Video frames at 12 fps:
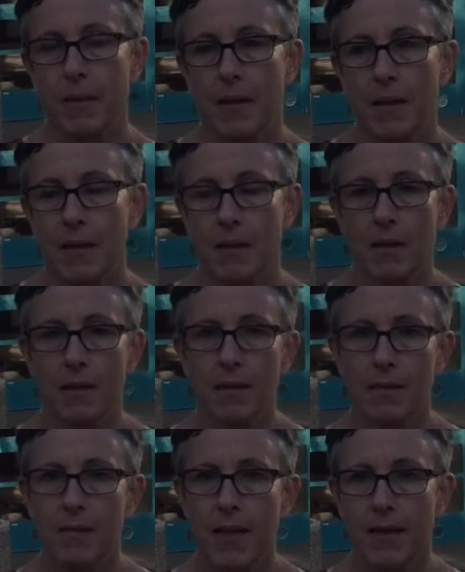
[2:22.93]

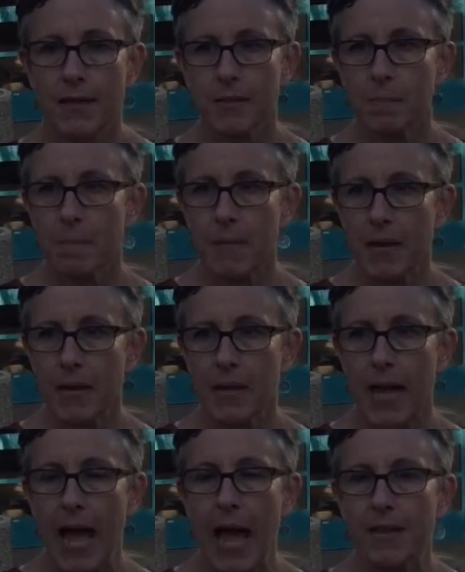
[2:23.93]

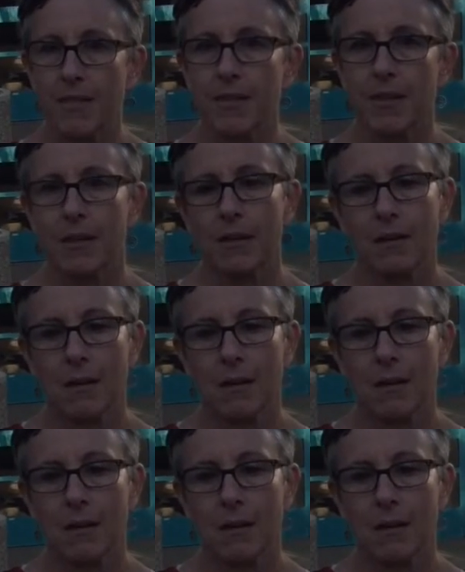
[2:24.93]
been, I think,